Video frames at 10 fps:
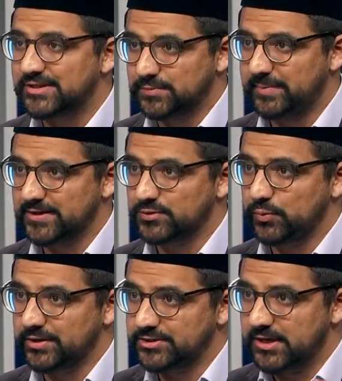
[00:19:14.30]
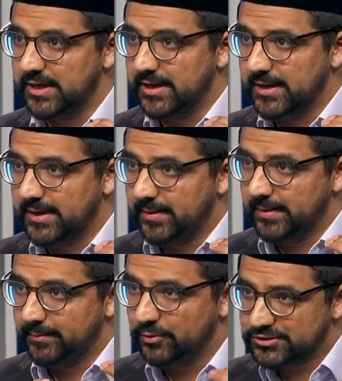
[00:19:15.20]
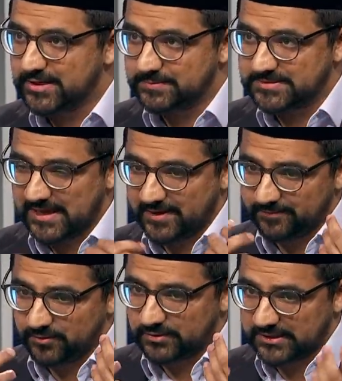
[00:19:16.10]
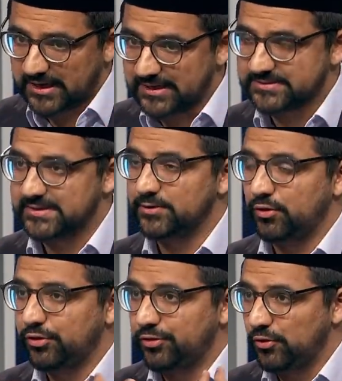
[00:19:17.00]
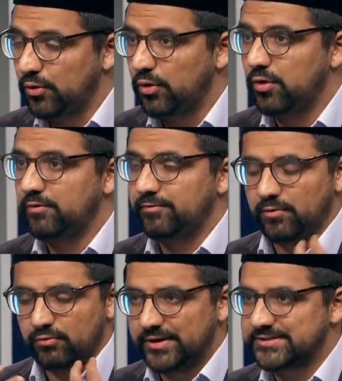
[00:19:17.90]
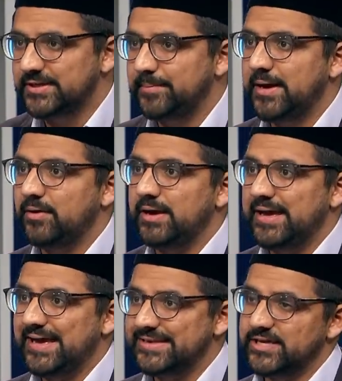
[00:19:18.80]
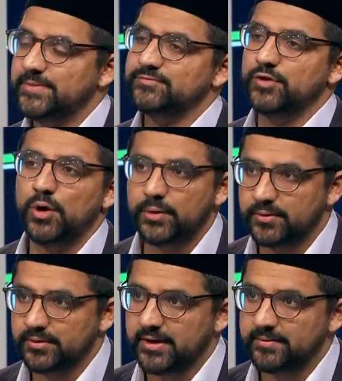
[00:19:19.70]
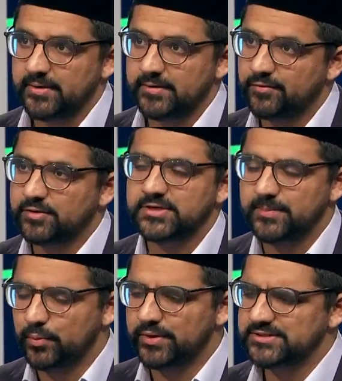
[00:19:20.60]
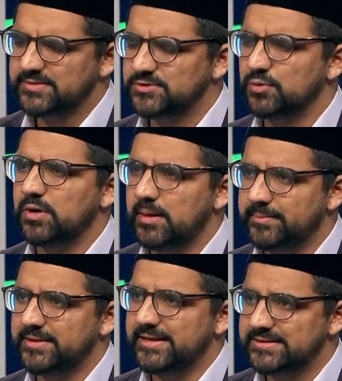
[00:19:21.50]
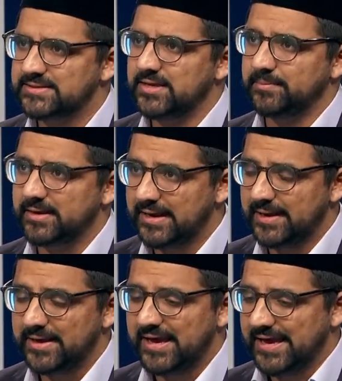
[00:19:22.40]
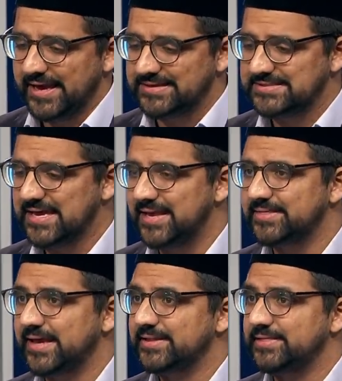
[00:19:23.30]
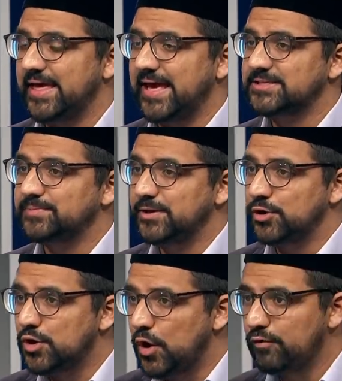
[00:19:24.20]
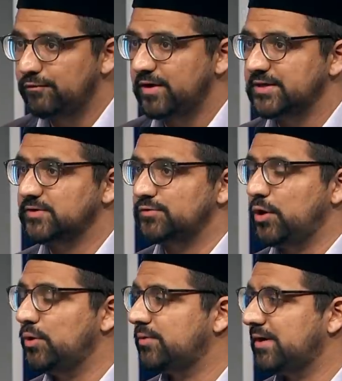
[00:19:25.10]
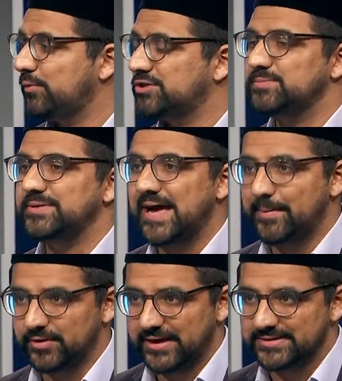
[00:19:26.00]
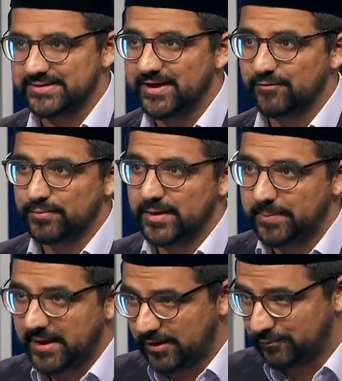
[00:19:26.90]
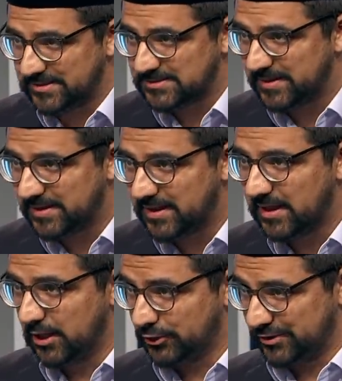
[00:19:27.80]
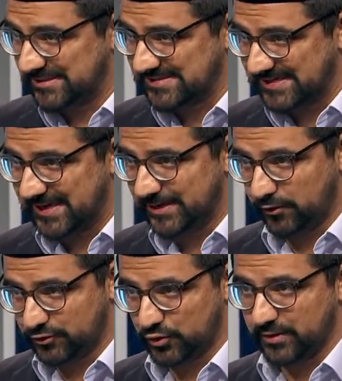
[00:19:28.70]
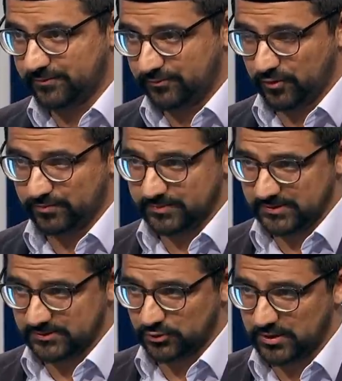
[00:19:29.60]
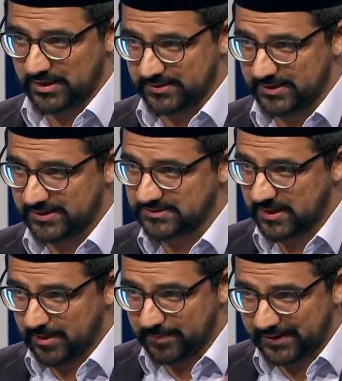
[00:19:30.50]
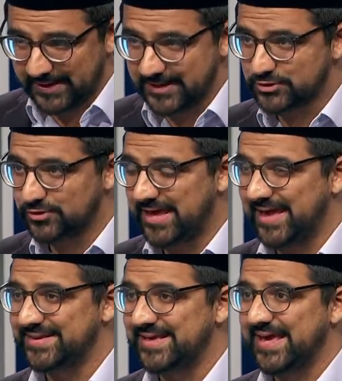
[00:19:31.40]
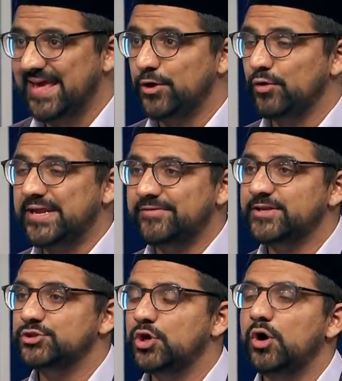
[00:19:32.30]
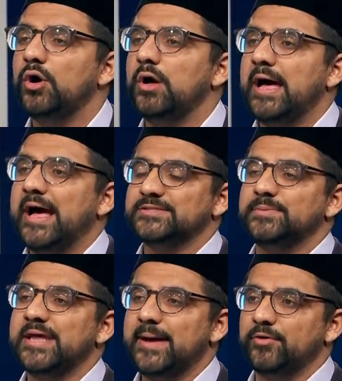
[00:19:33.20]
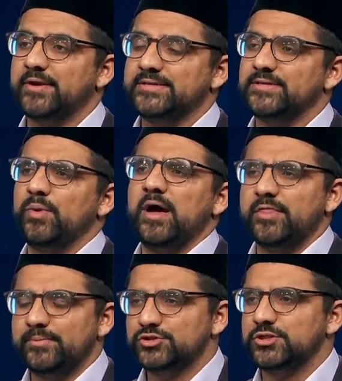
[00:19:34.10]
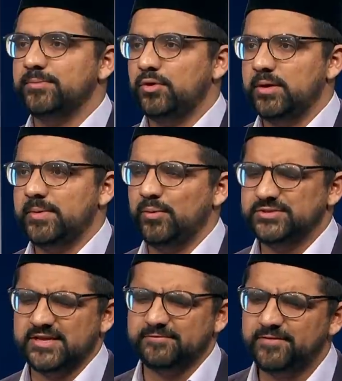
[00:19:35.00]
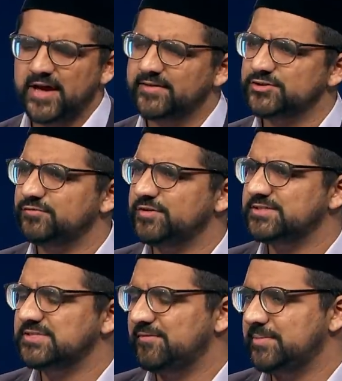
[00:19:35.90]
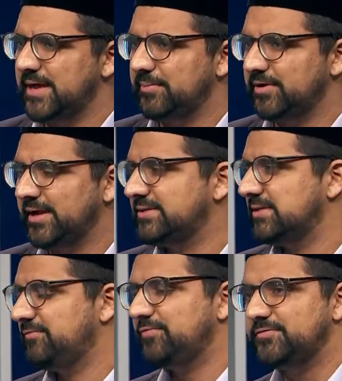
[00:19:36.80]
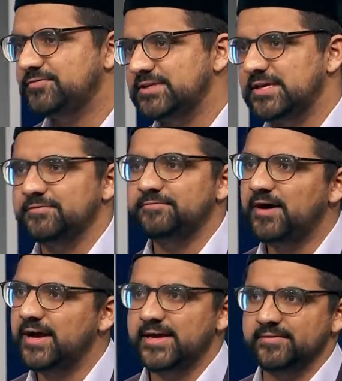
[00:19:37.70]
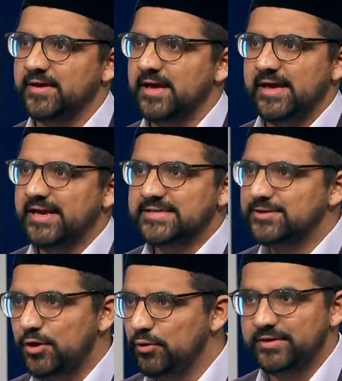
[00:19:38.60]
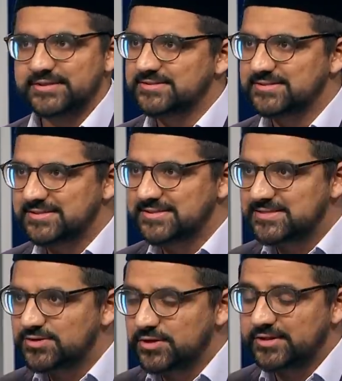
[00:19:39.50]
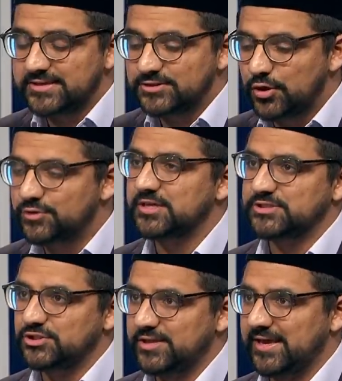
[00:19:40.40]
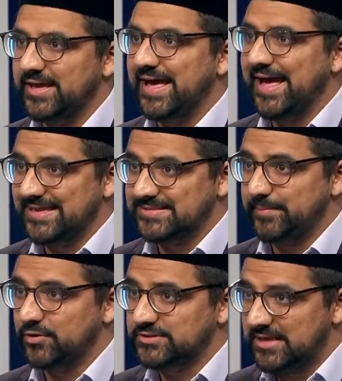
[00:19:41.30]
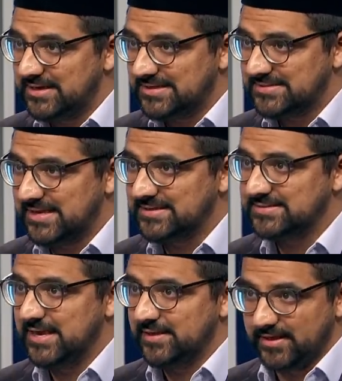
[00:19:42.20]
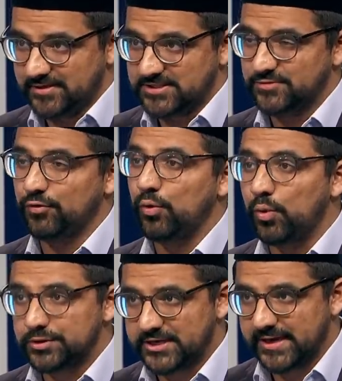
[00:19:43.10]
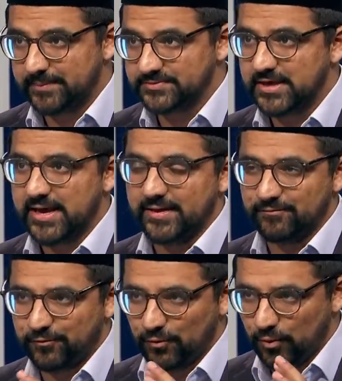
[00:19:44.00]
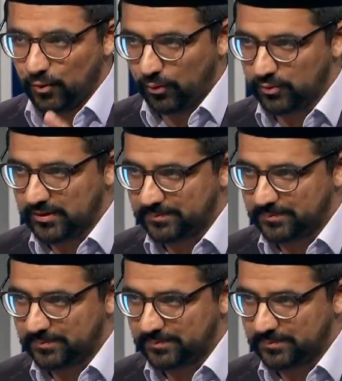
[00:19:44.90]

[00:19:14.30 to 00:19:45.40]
aspects which Muslims have concocted or thought of or written about in terms of the Holy Quran. For example, when Hazrat Mirza Ghulam Ahmad alayhis salam claimed, he said that there has been no verse of the Holy Quran which has been abrogated. From the ba' of Bismillah to the sin of Surah, from Surah An-Nas, beginning to the end, not even a dot has been abrogated. Where other Muslim ulama were saying five hundred verses have been abrogated, fifty-five. He said, no, there's, there's no such thing as that, because Allah says that this is for all times and for all